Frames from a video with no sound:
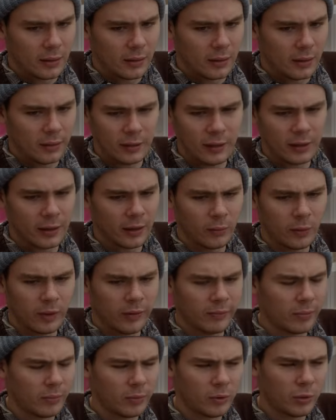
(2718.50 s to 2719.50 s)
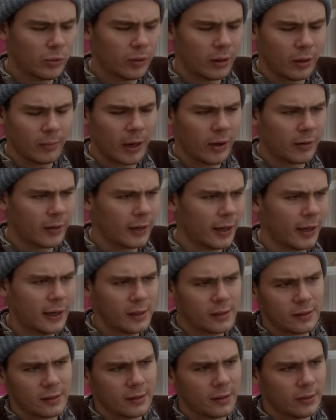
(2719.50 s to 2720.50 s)
I think I went from talking about
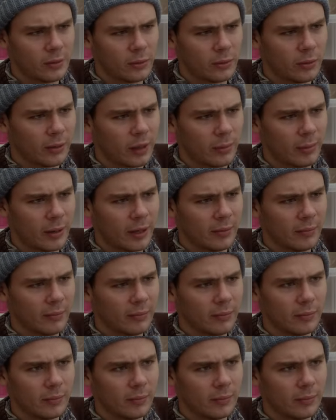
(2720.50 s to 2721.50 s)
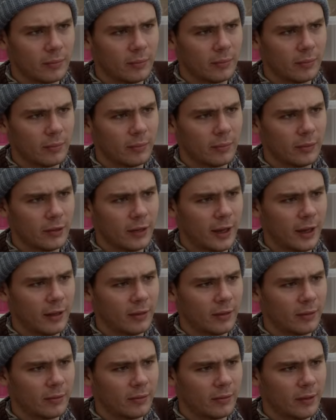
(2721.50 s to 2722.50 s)
connection to talking about
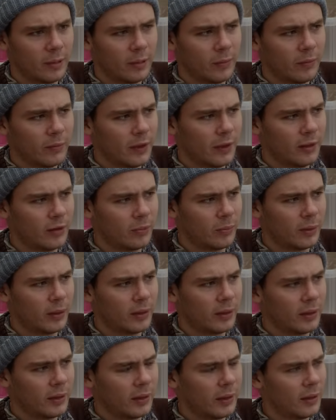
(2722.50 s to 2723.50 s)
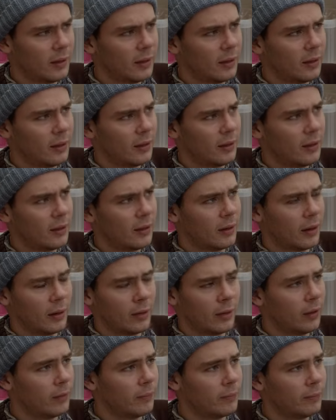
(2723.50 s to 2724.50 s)
death, fear of death, but I
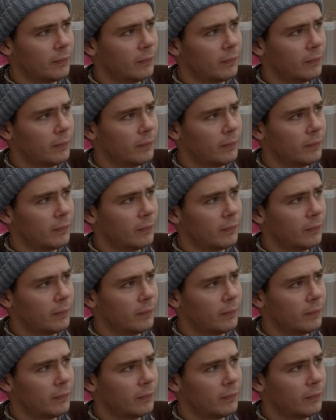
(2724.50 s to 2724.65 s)
don't know.